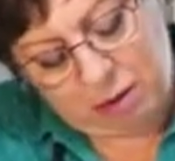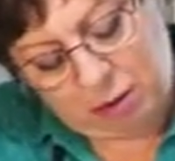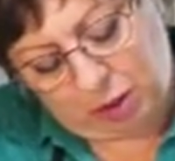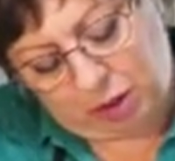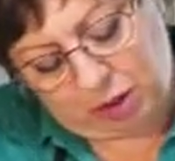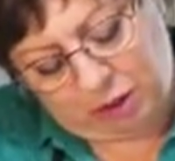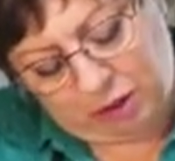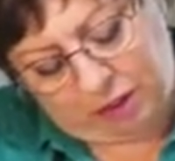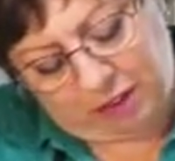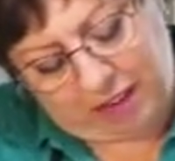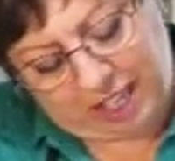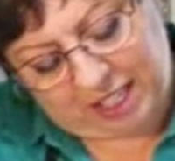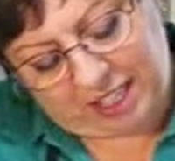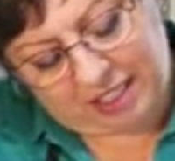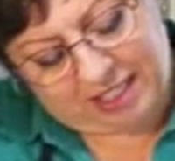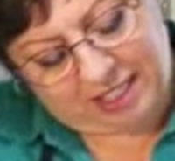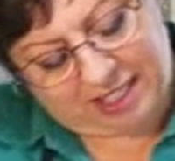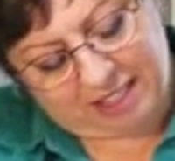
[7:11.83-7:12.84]

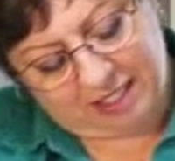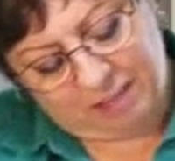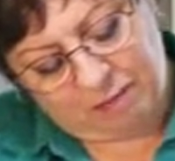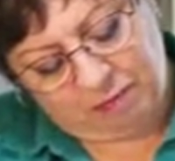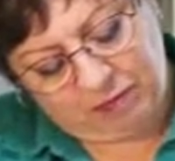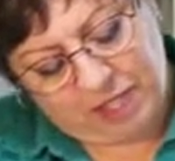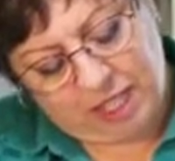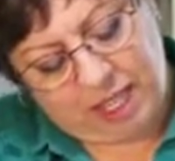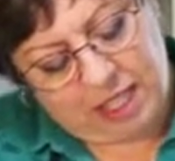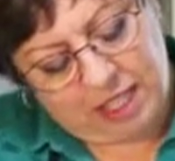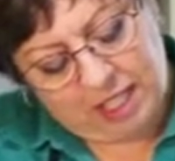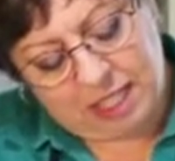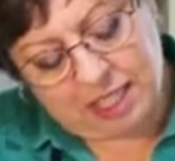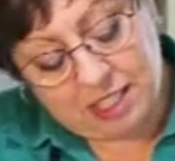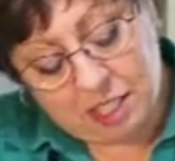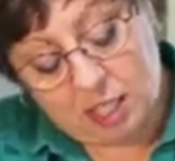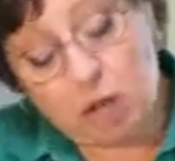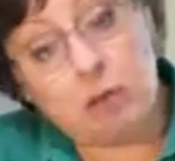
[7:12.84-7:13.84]
Perfect. Yeah,
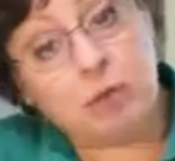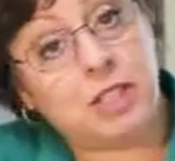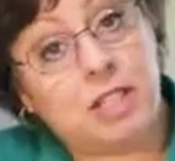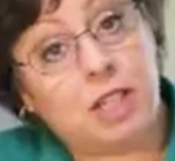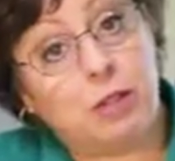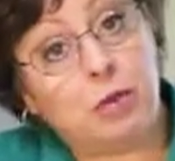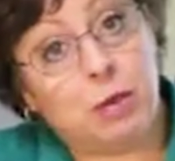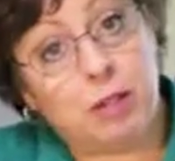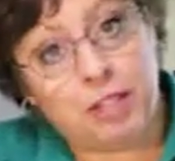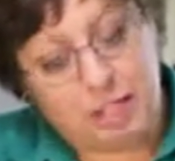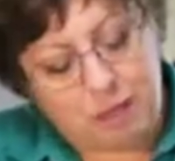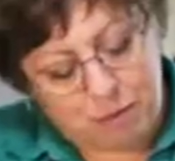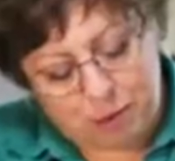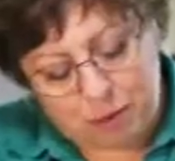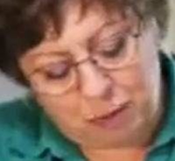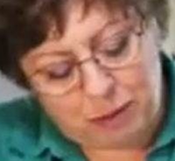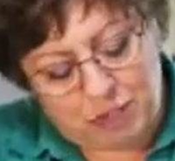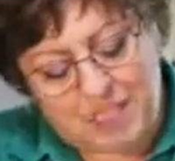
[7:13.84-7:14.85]
scones can really
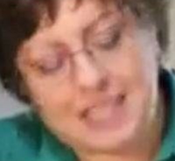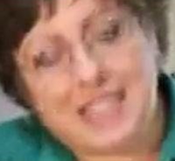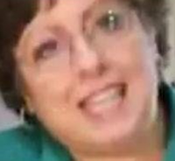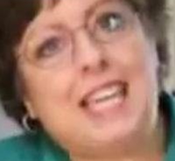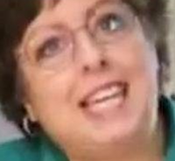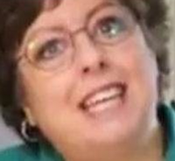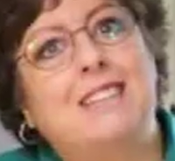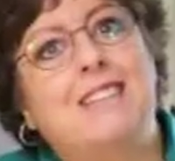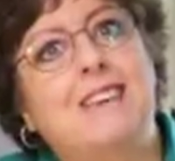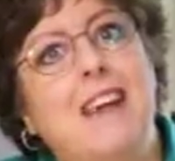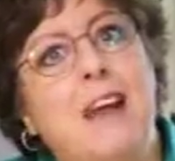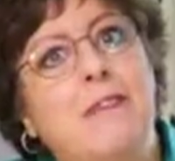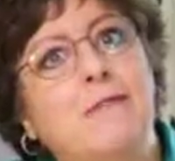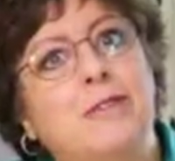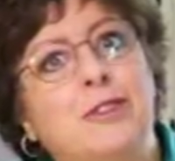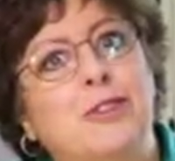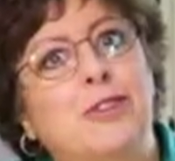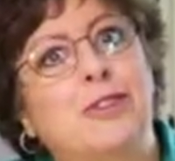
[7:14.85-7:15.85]
be tea in the
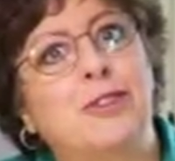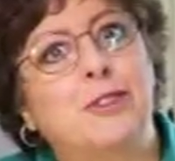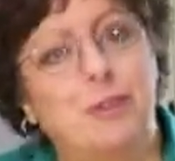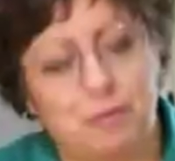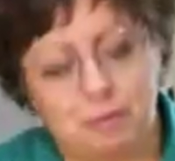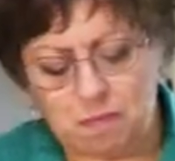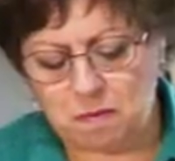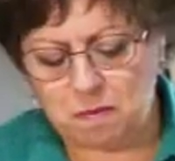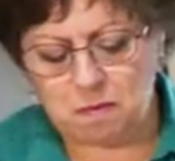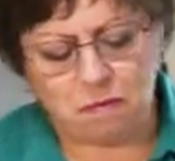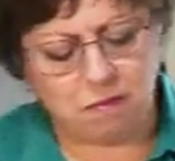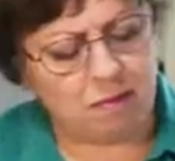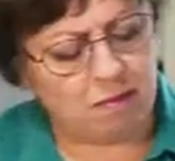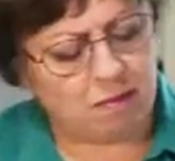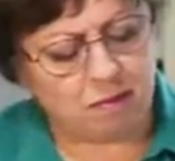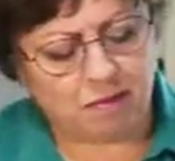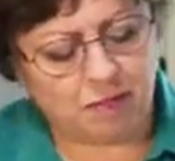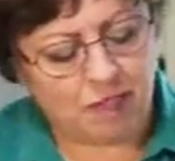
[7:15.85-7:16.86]
afternoon,
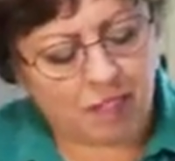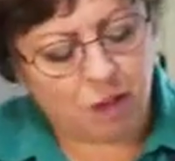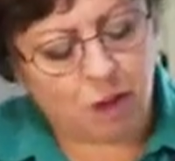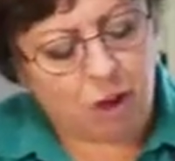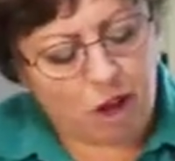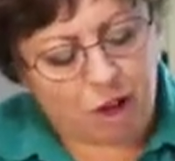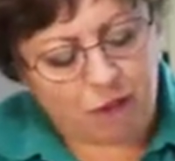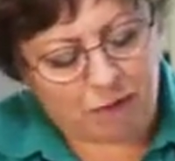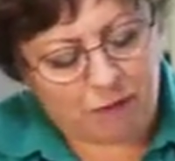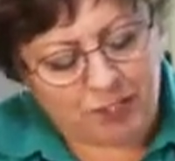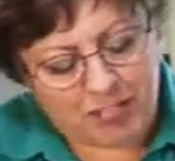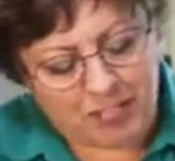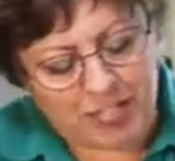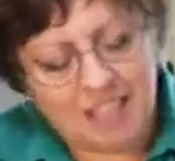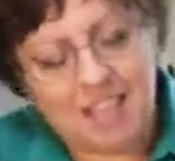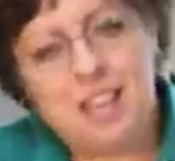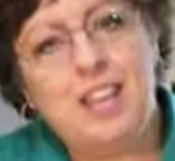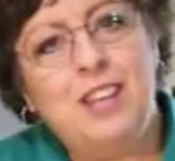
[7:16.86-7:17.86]

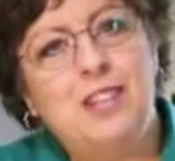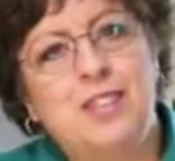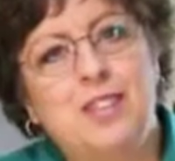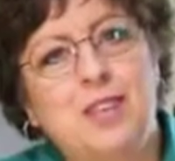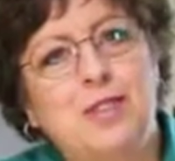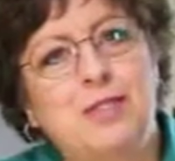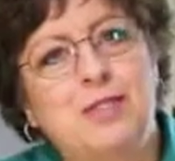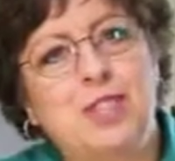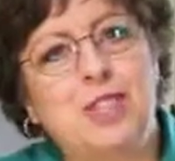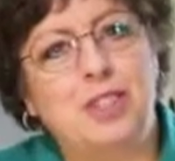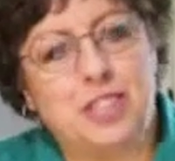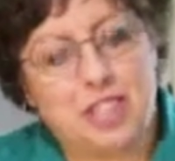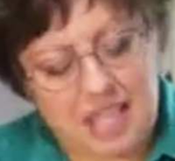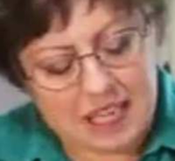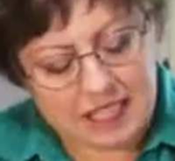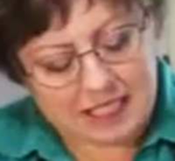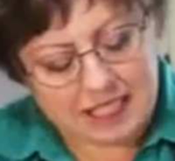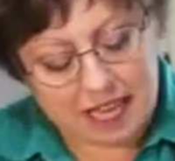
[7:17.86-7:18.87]
coffee, serve to your
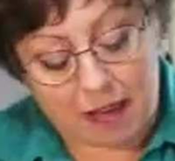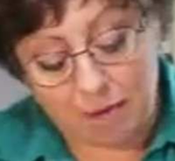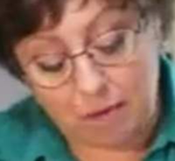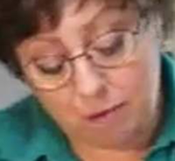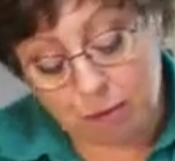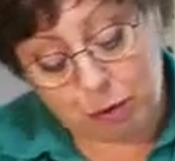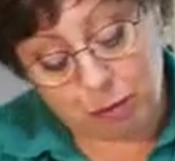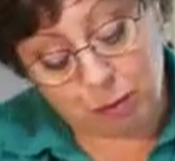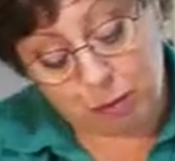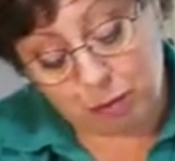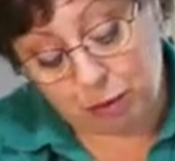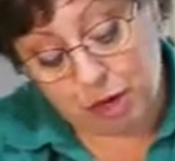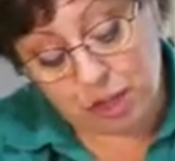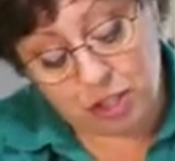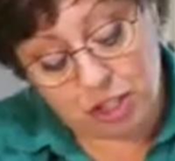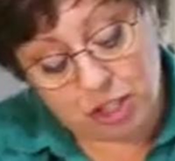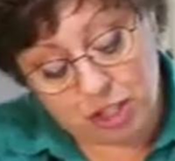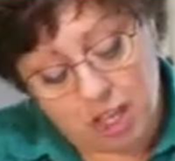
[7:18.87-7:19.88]
guests, have them for
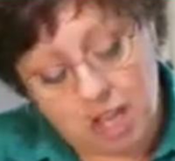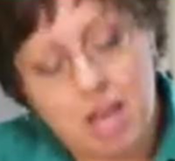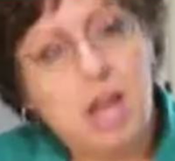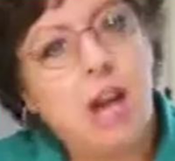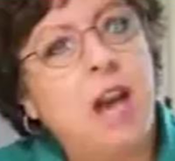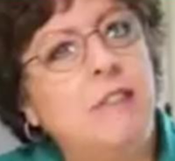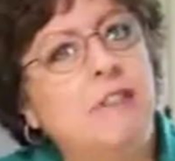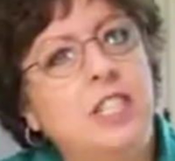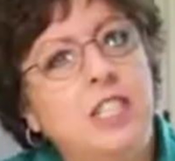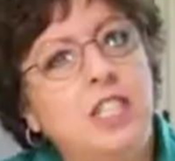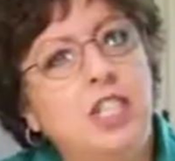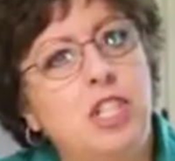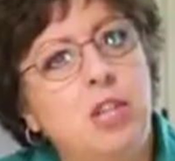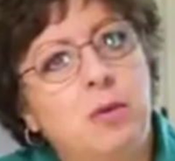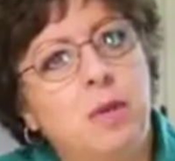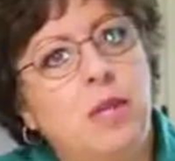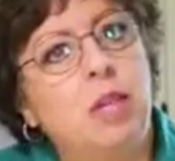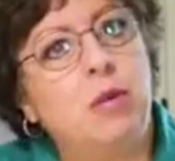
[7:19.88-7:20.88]
brunch. I've done
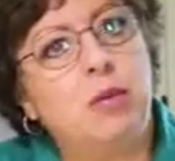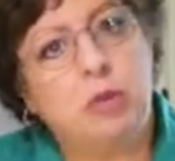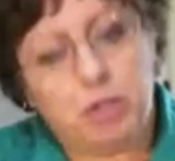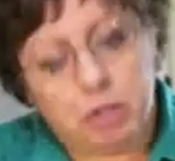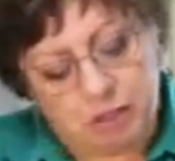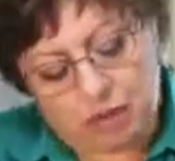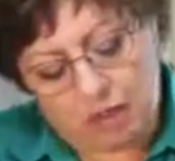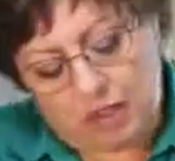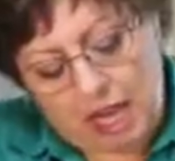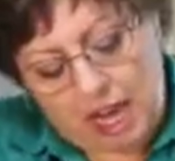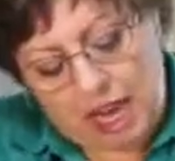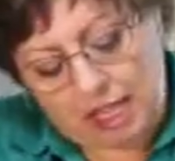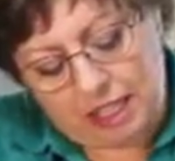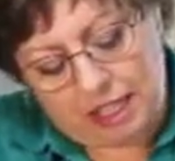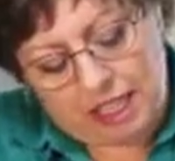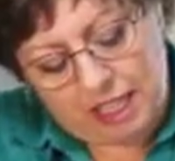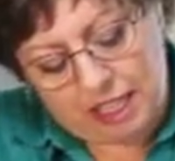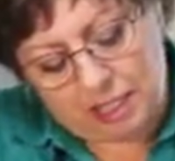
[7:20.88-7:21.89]
so many orders for the
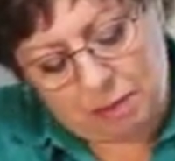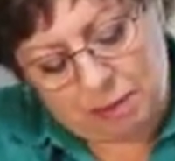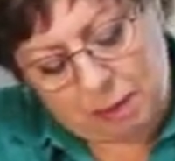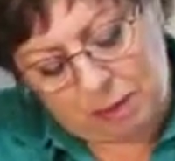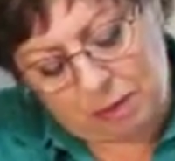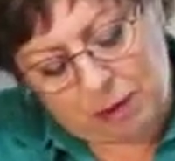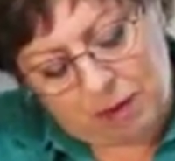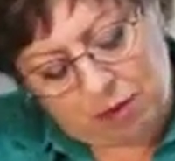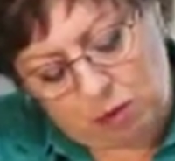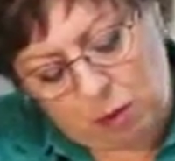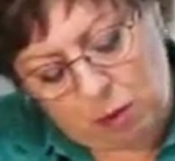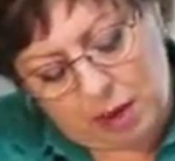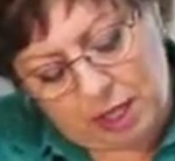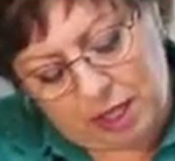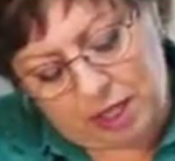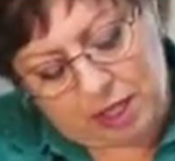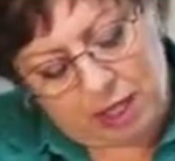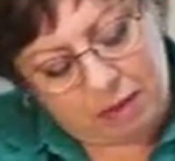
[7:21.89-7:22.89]
holidays. People have
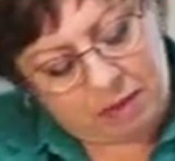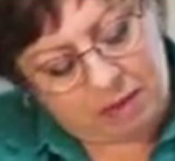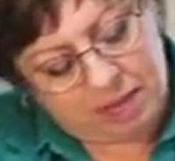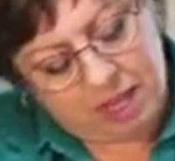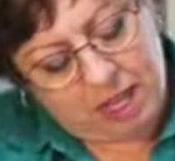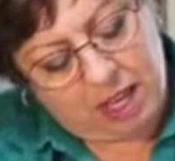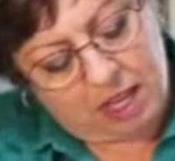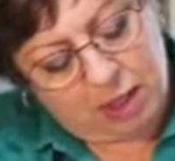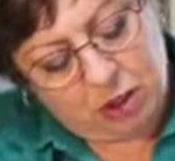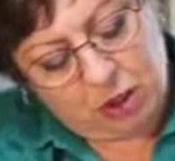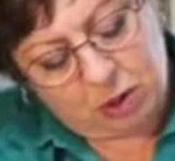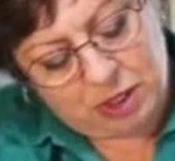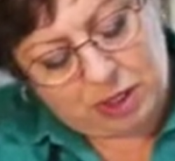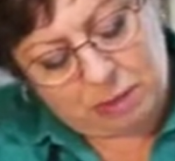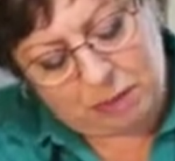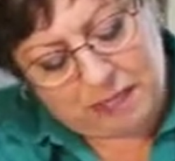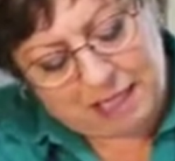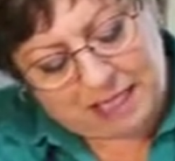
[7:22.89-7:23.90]
wanted them.
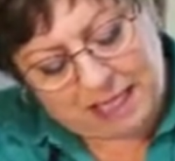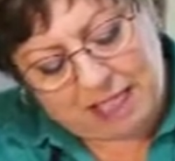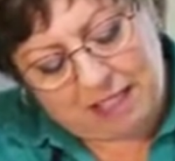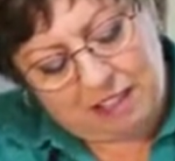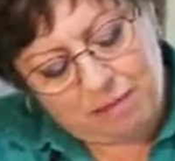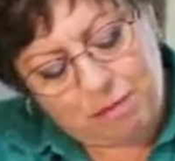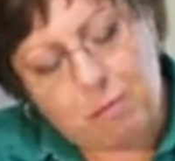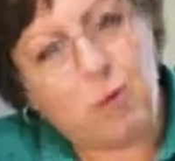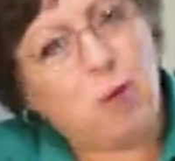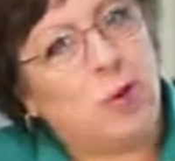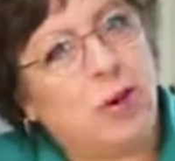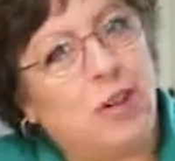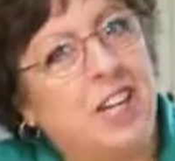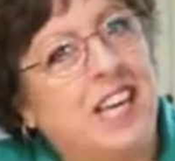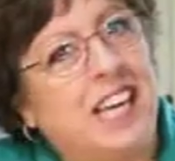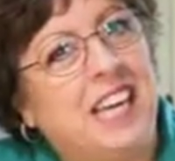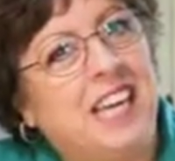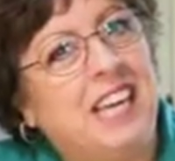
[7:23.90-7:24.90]
Christmas Eve
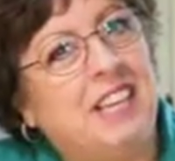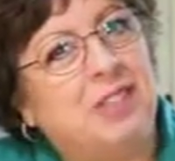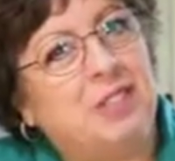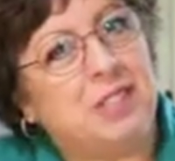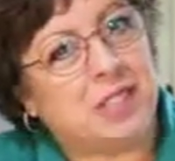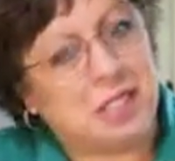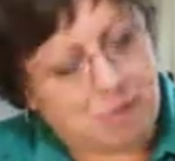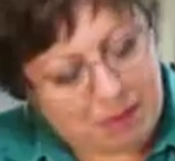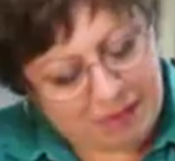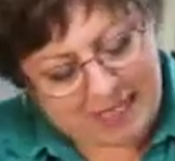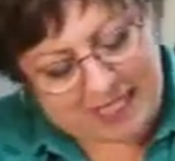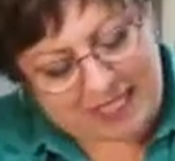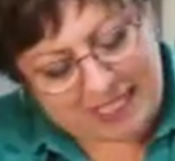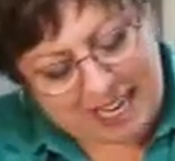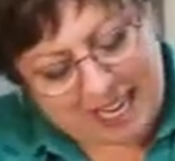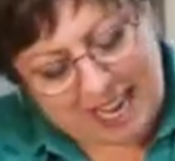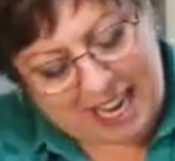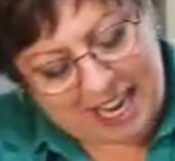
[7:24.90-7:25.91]
morning, Christmas
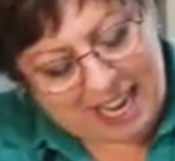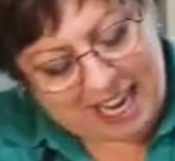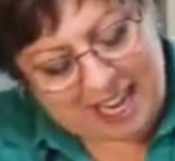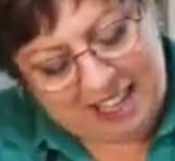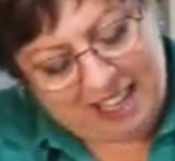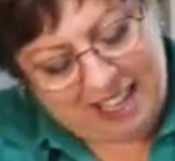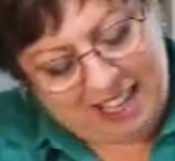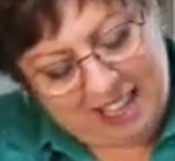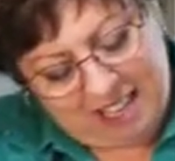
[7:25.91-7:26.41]
Day.